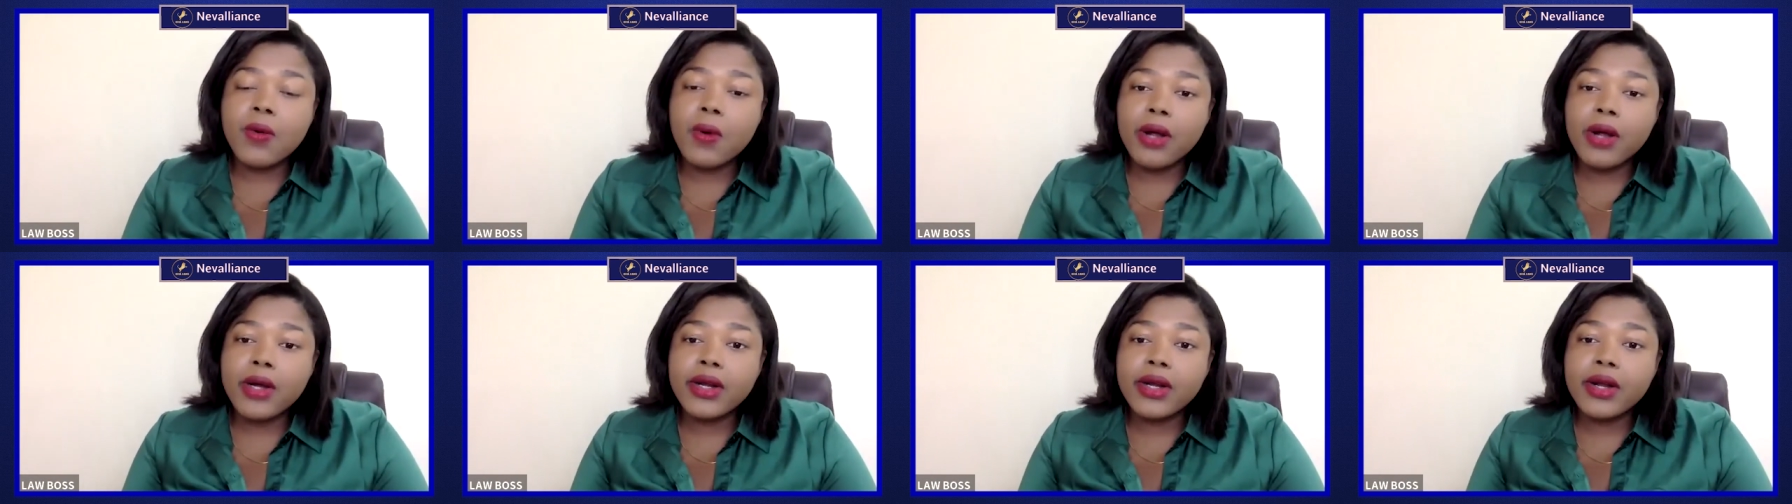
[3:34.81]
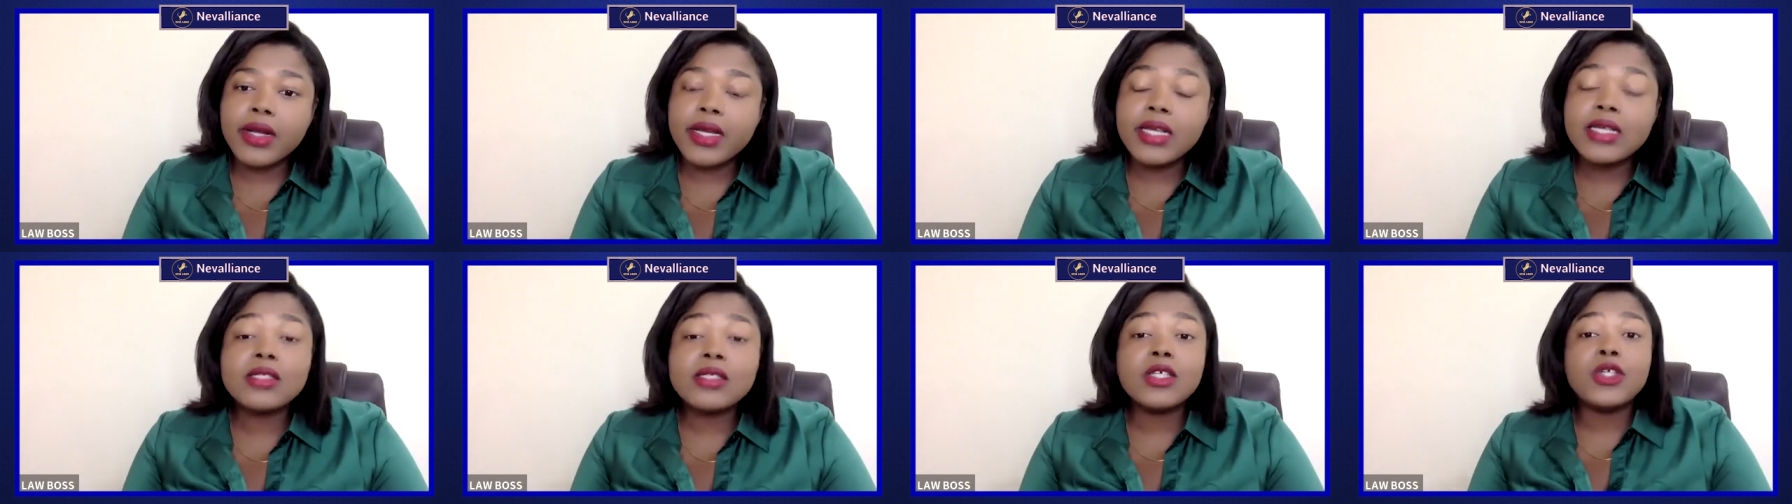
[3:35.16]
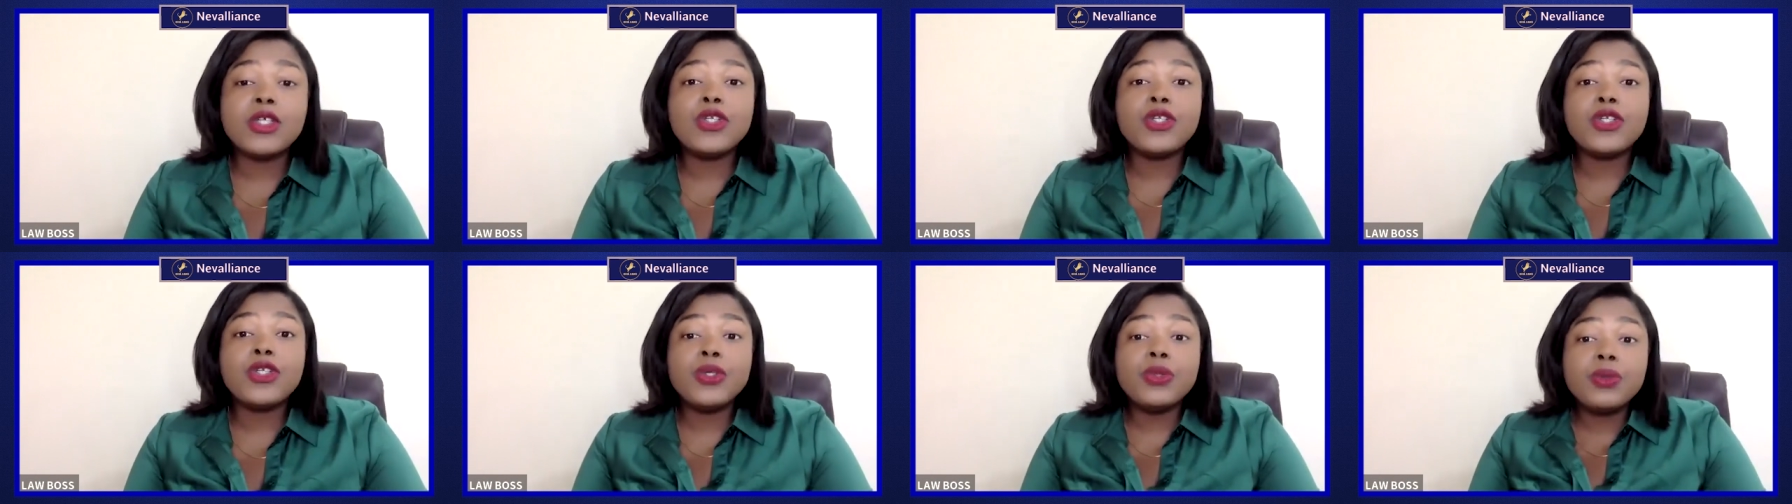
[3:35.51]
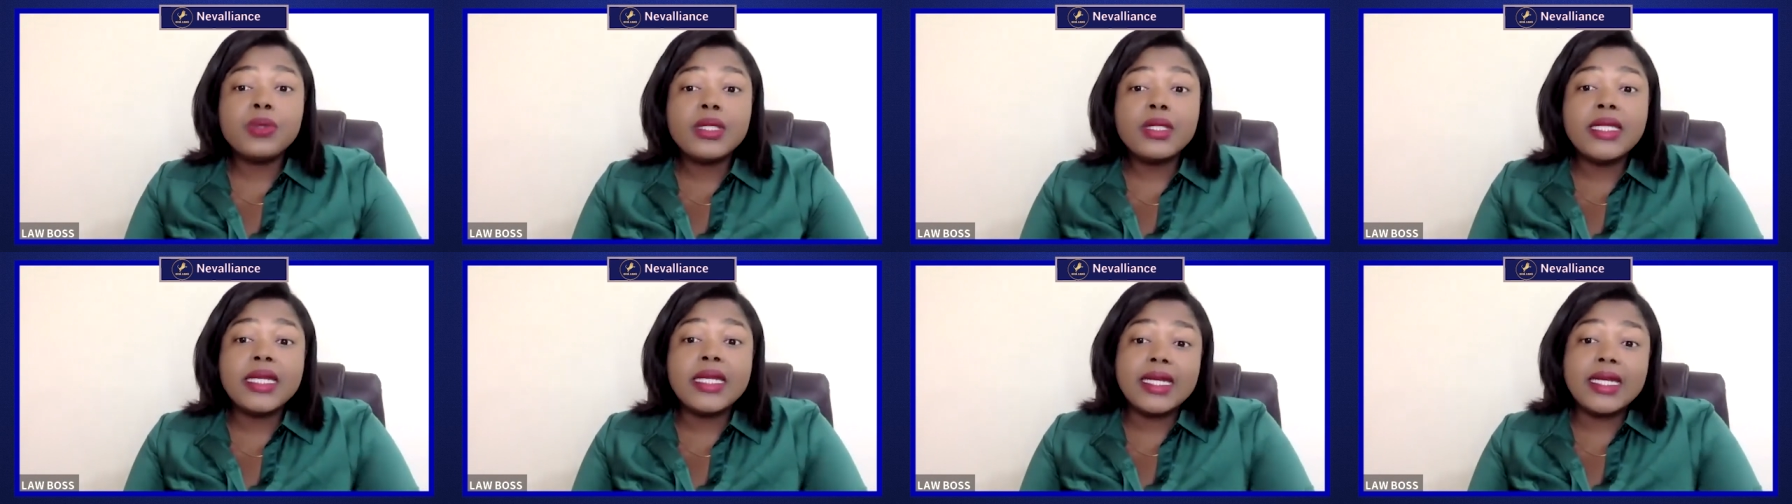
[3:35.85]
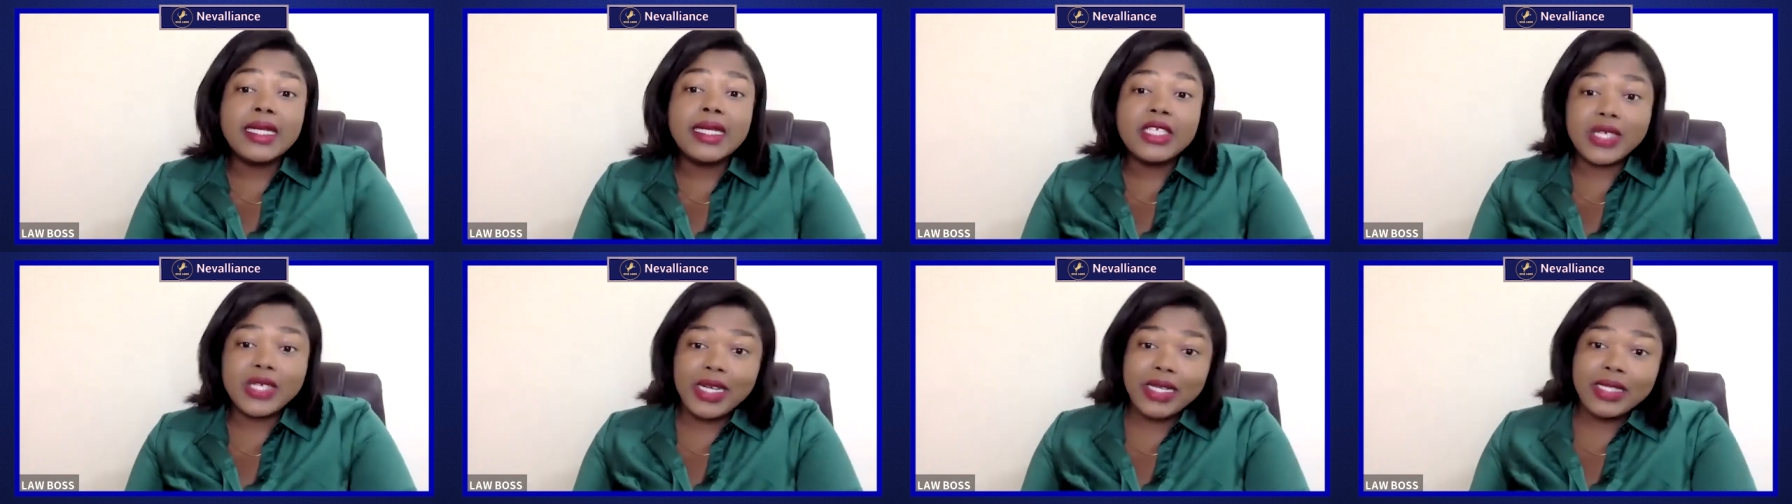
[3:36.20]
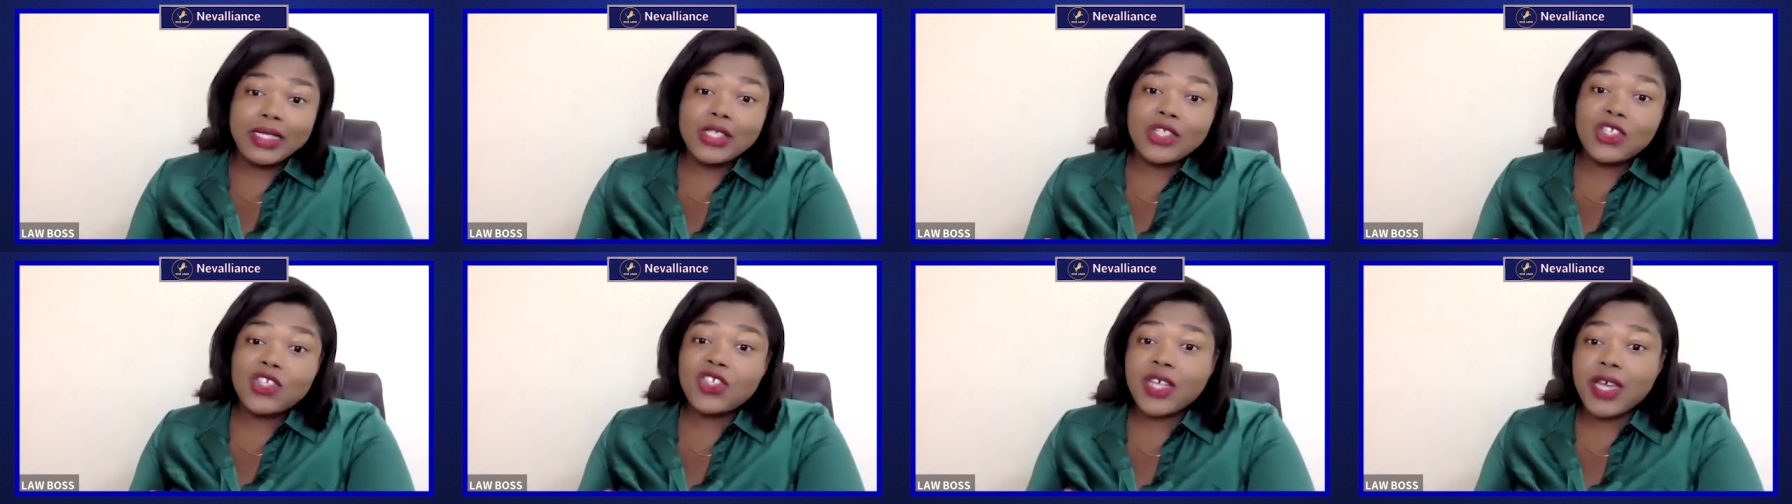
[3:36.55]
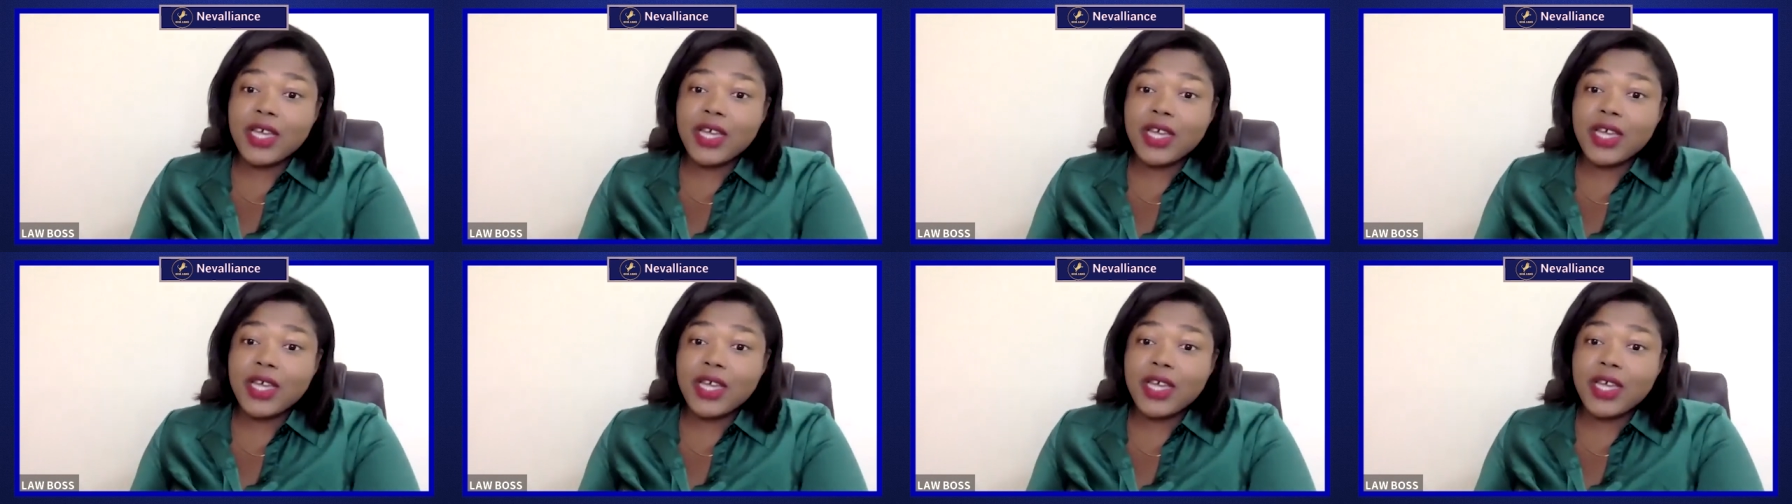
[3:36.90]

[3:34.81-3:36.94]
corner is the due diligence